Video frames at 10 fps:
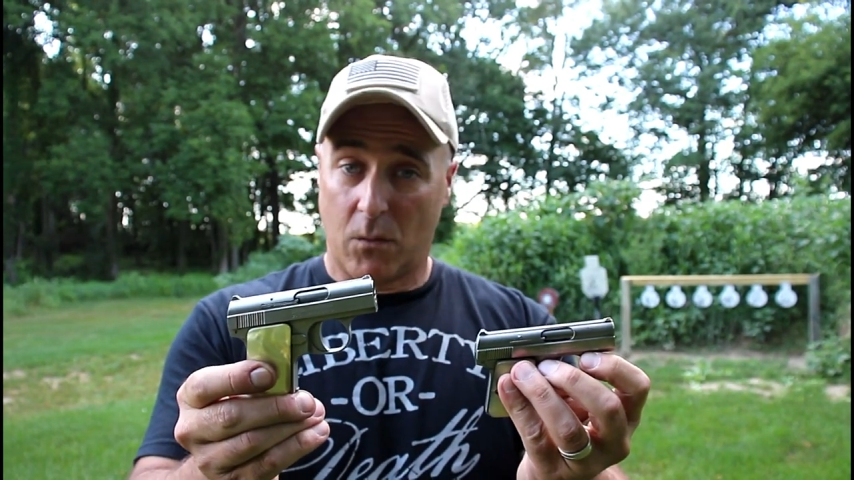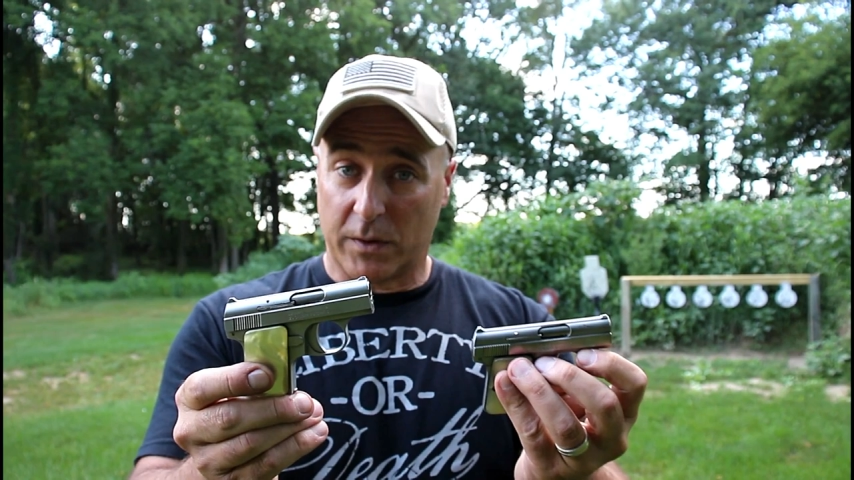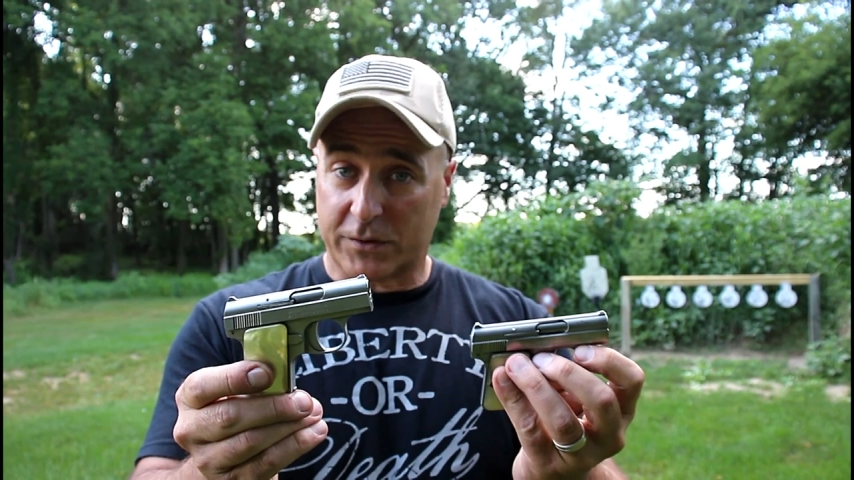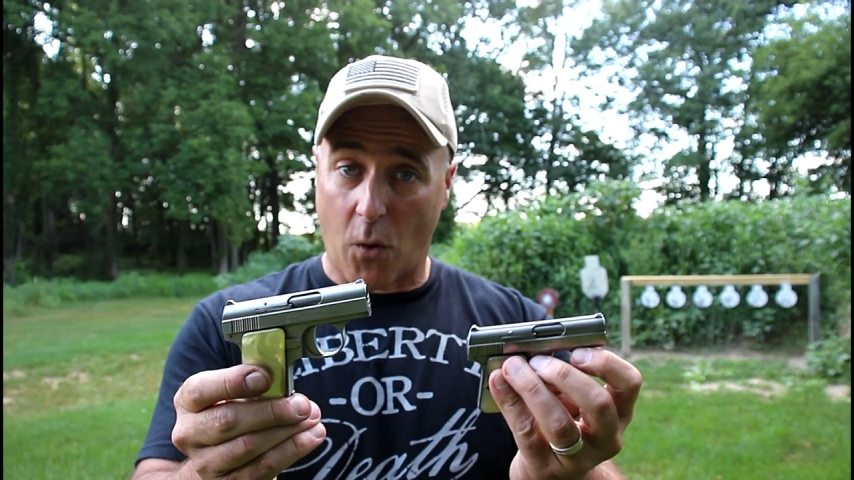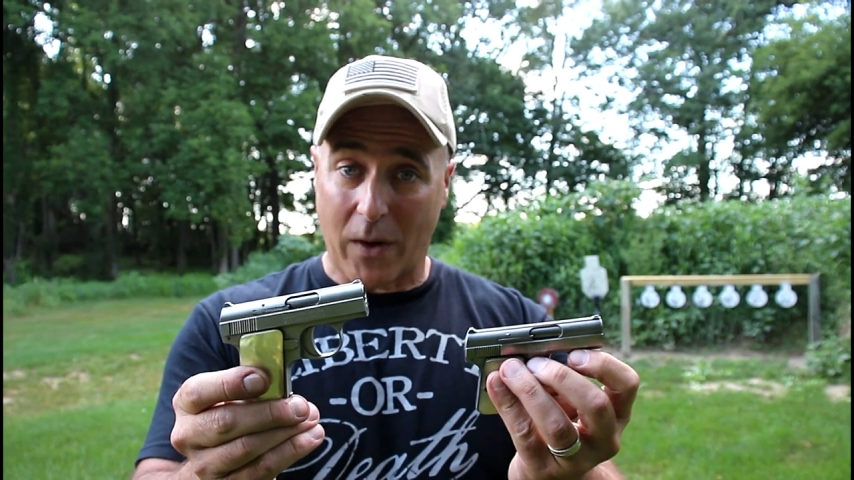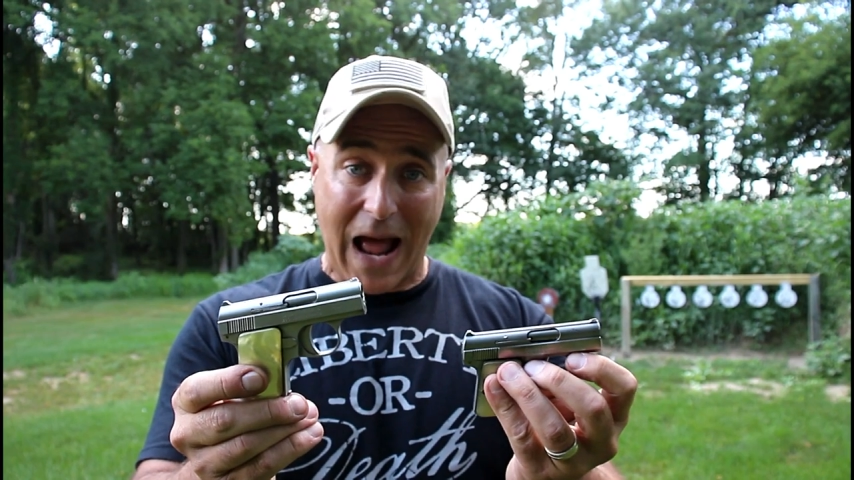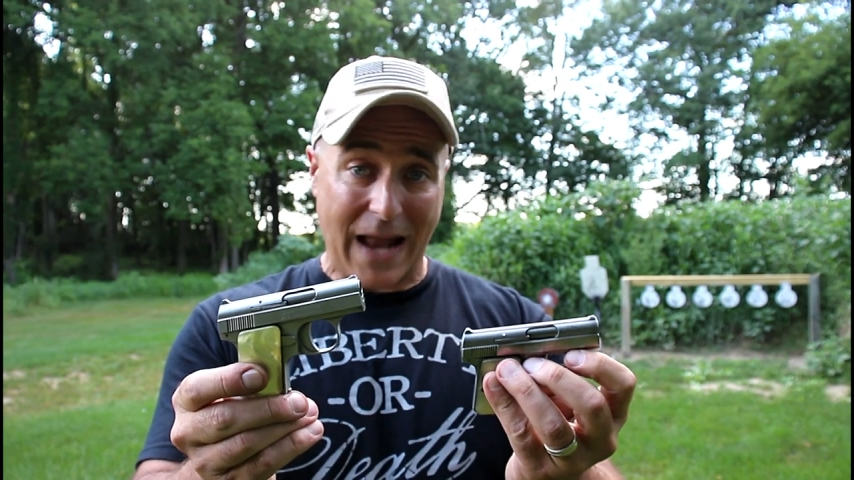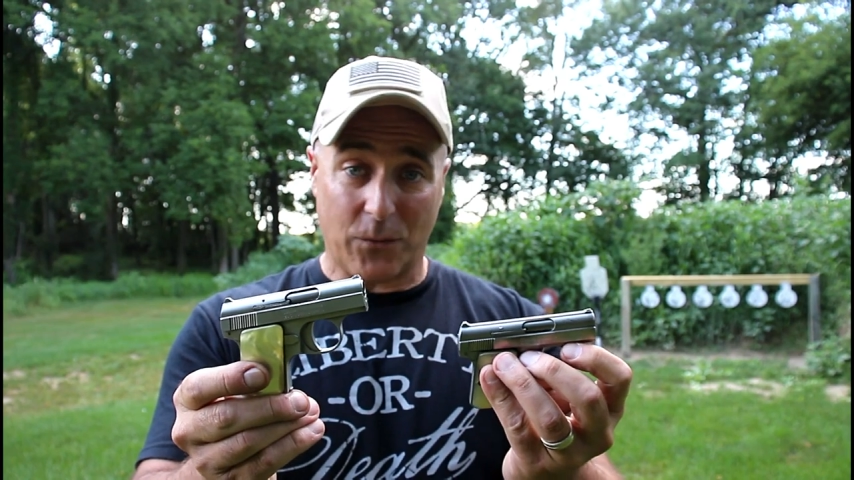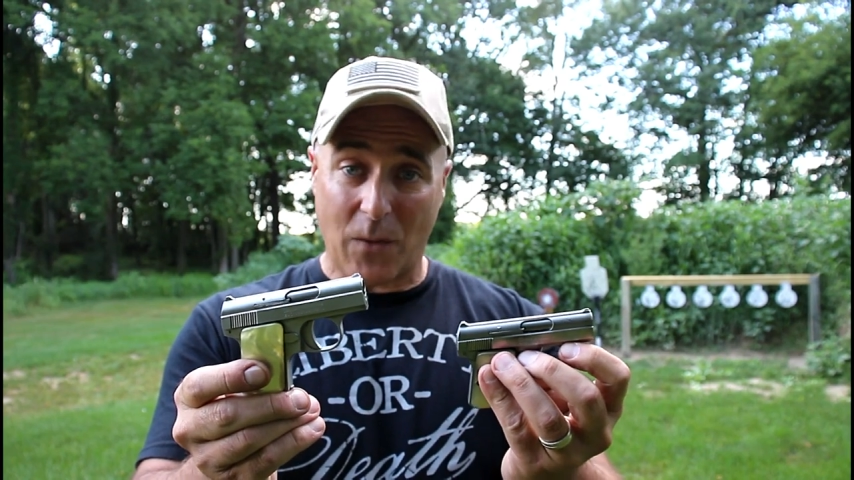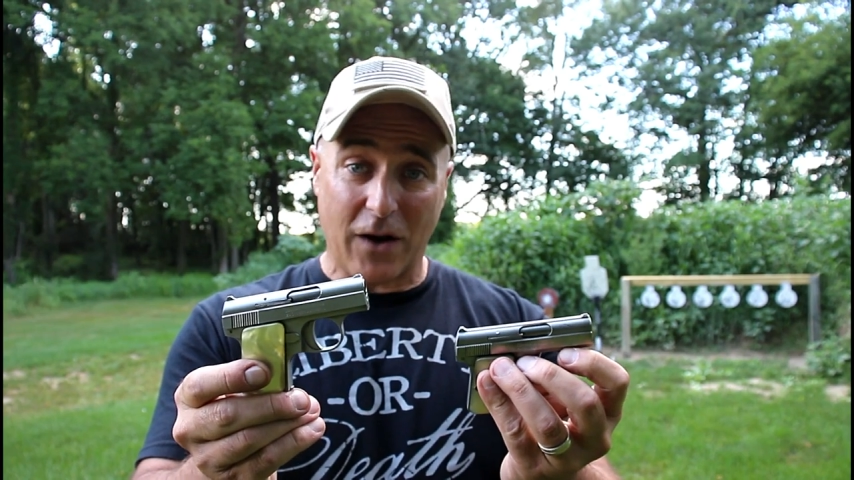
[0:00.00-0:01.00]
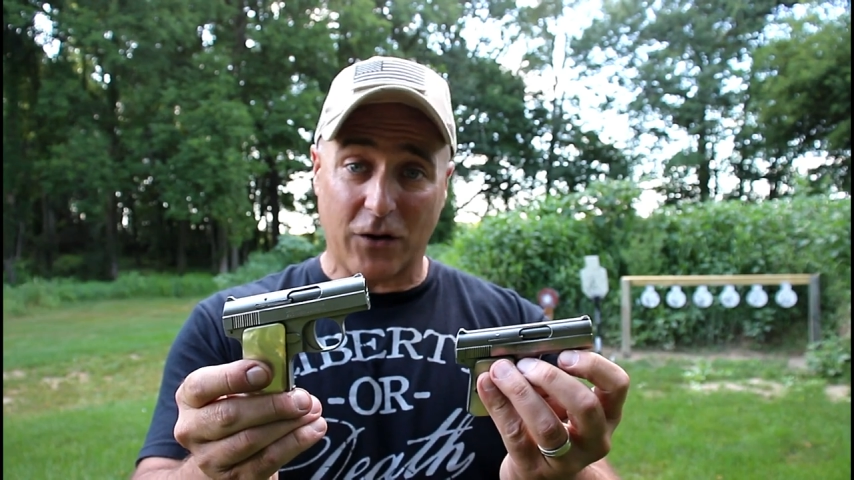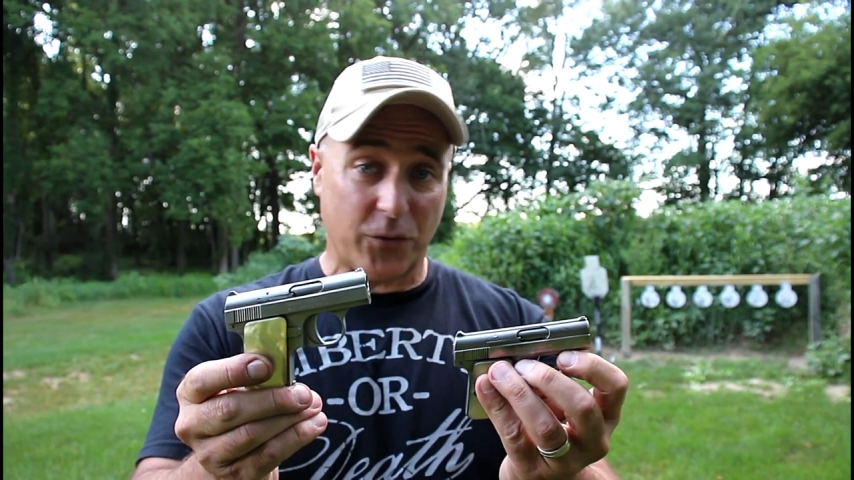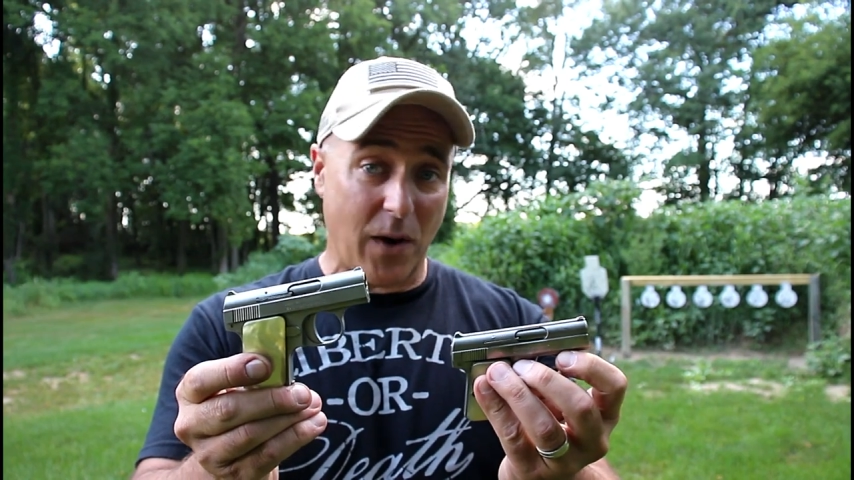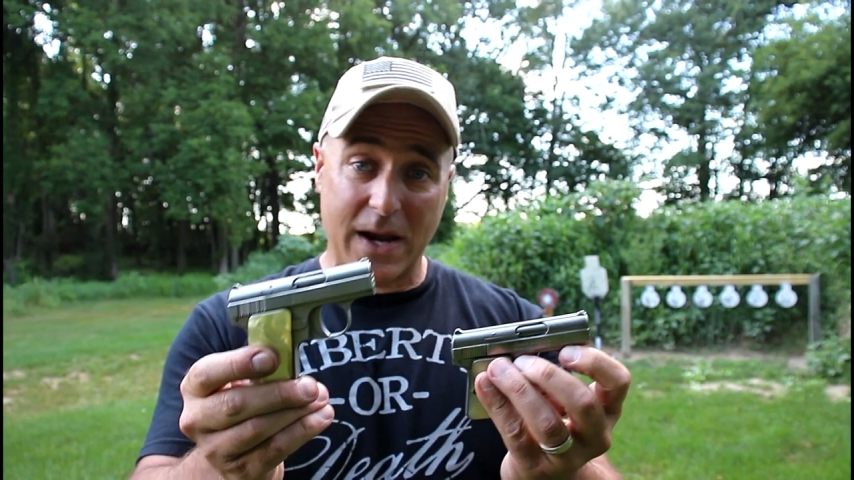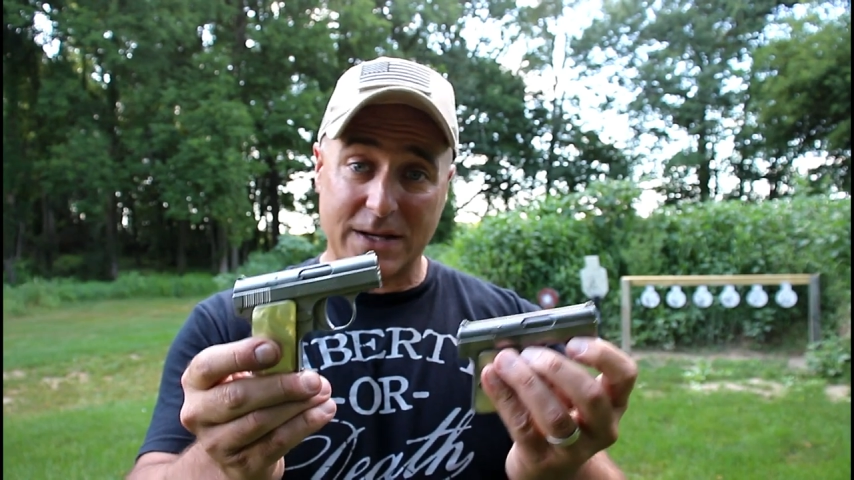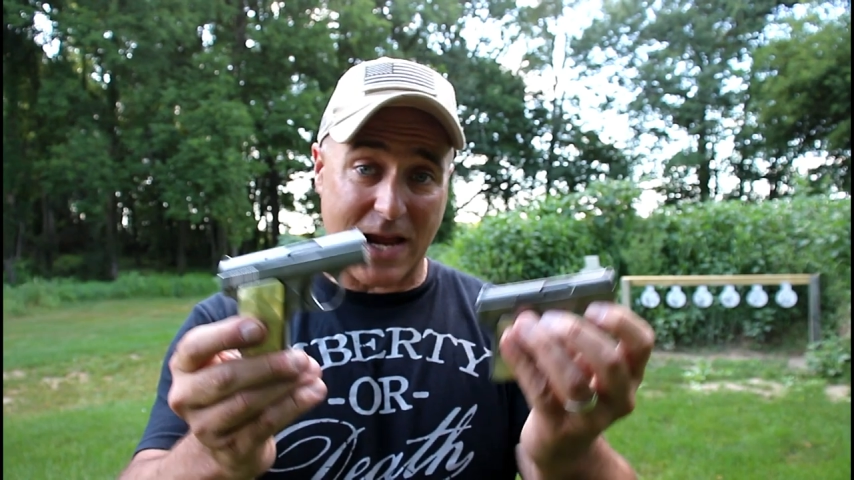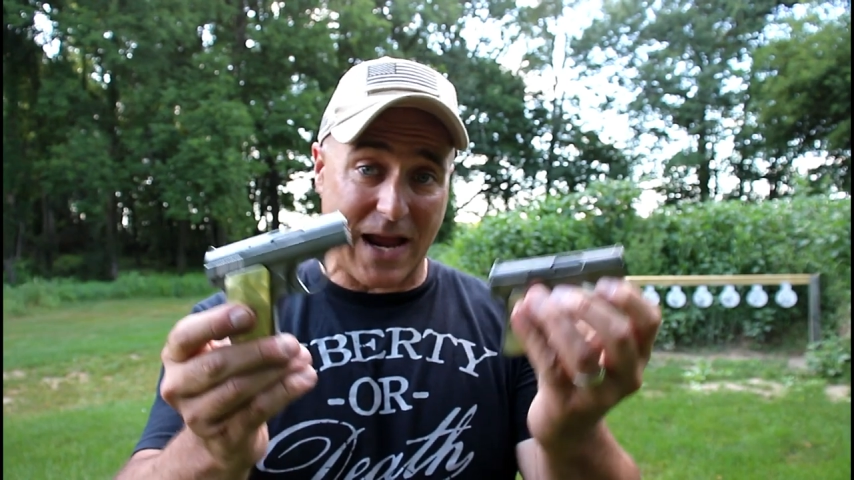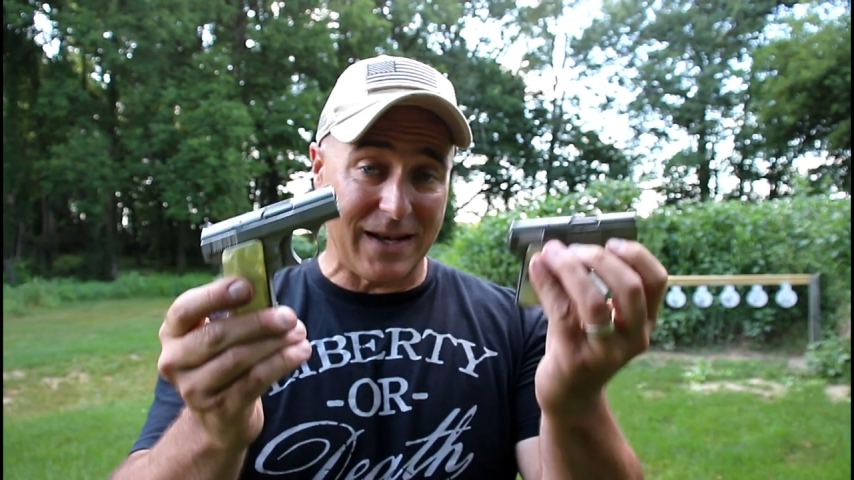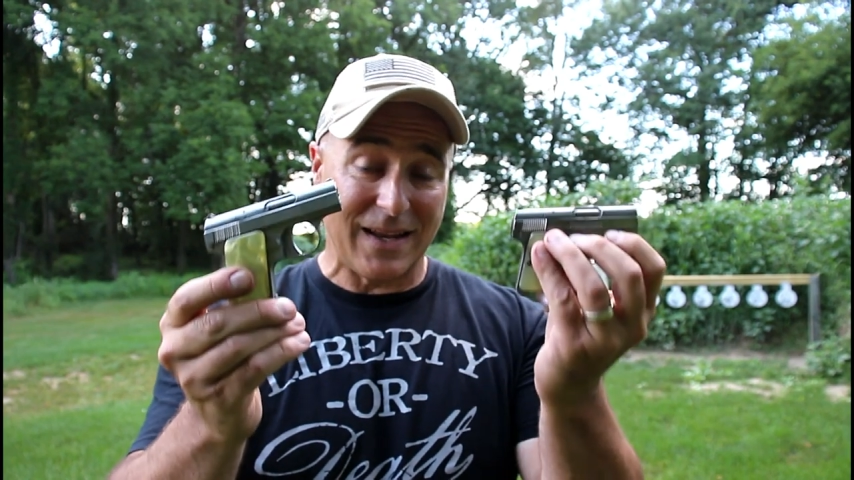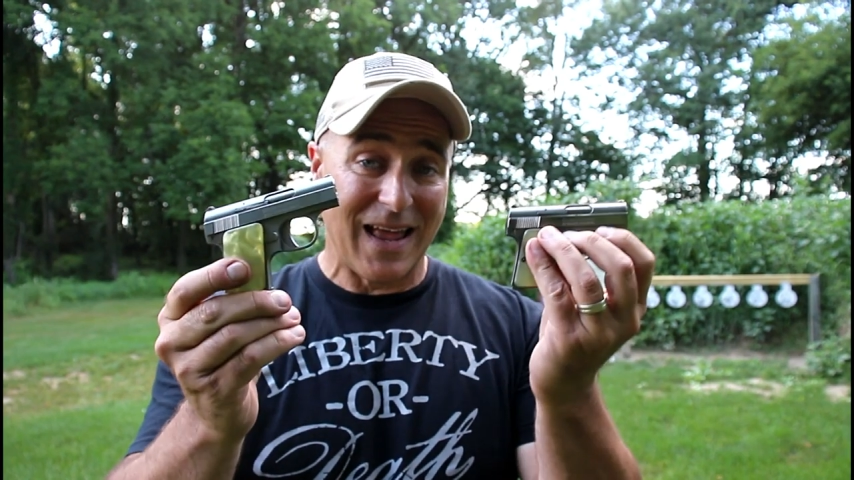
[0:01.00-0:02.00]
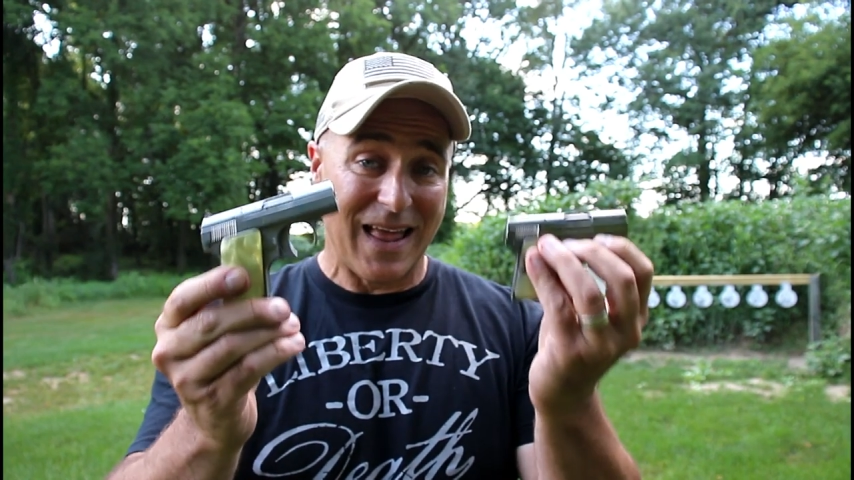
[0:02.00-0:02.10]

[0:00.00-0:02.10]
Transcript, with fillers: what's going on at Riders Range and